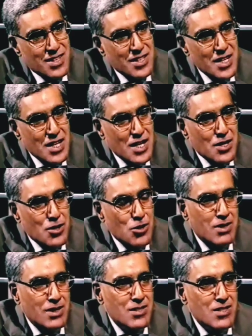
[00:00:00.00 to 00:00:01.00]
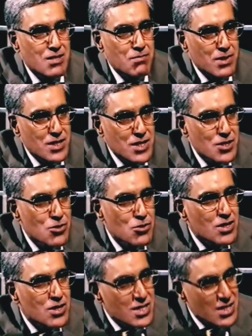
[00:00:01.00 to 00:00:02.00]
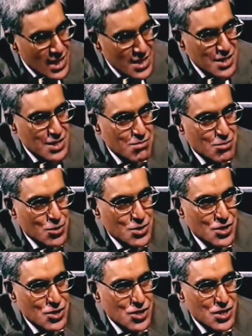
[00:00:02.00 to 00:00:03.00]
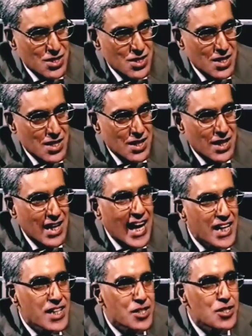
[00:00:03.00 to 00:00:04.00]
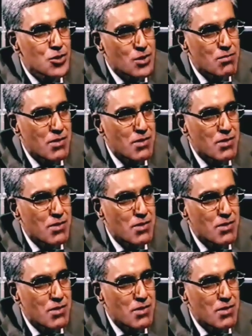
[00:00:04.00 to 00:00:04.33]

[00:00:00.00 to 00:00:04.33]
in fact, your mother is the person you consult the most, and she's guided